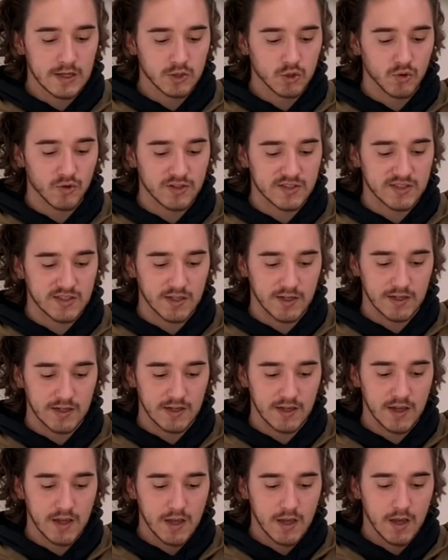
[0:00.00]
to the
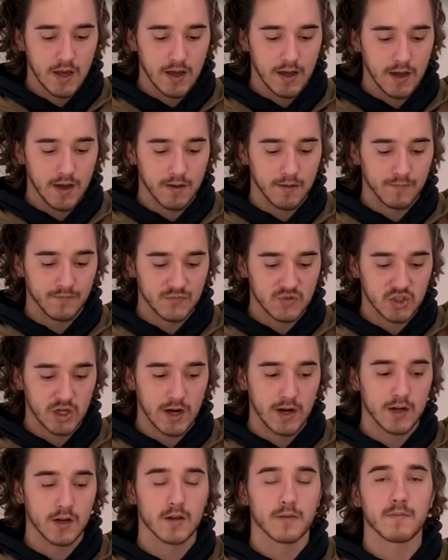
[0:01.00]
city,
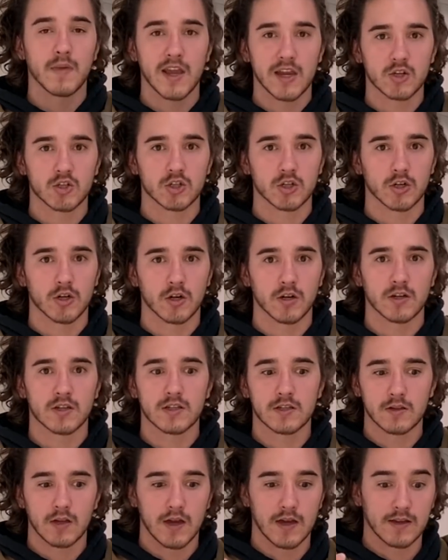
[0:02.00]
trying to make sure,
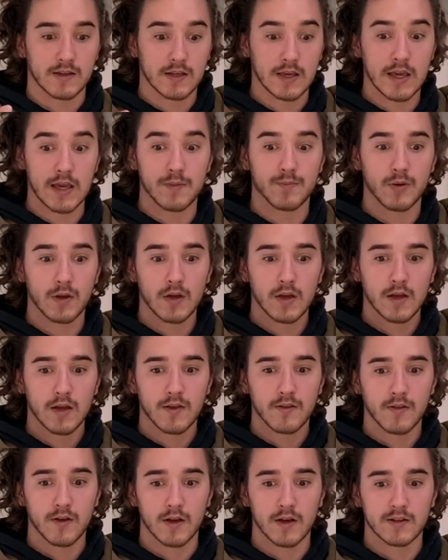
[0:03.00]
keep
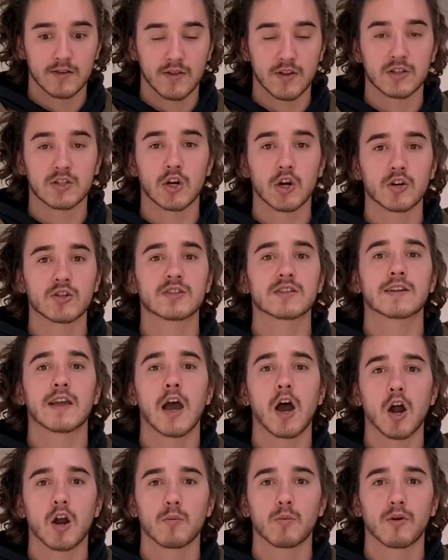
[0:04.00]
the Turks
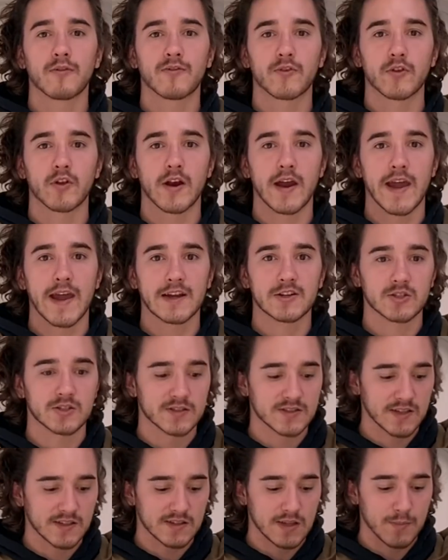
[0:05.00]
accountable for their
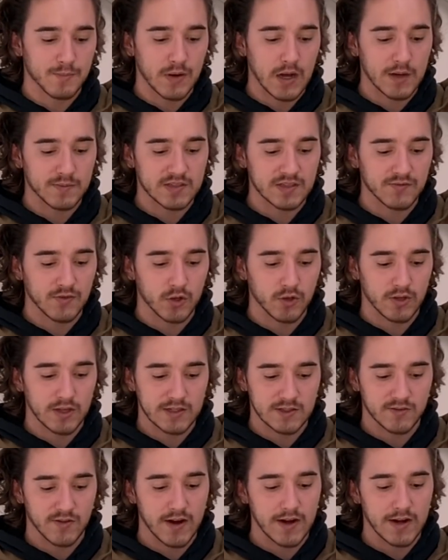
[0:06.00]
actions as they bomb civilians right